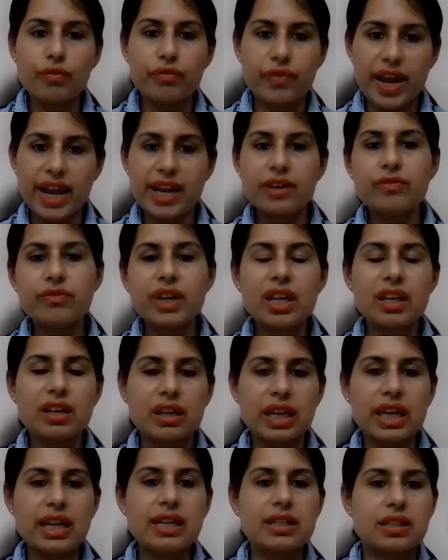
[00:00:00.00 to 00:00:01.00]
when we
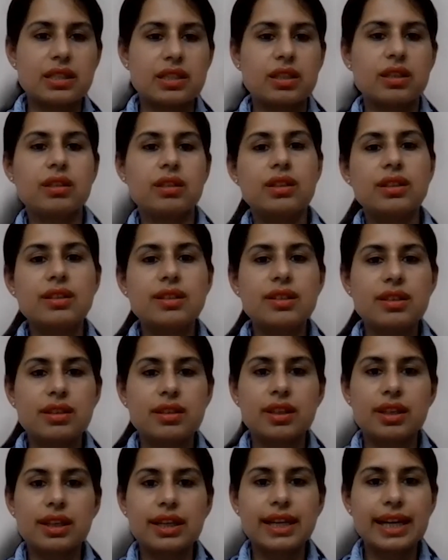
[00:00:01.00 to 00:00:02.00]
read certain
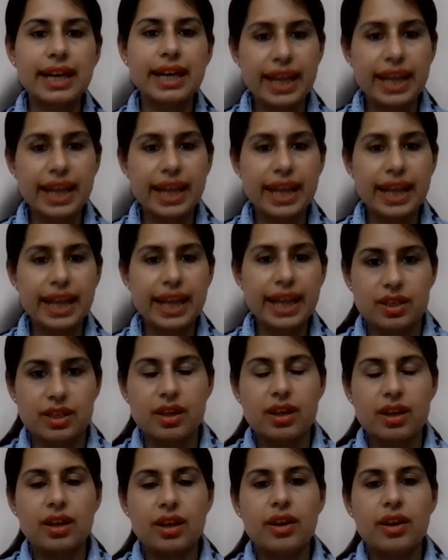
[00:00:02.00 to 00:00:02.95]
claims,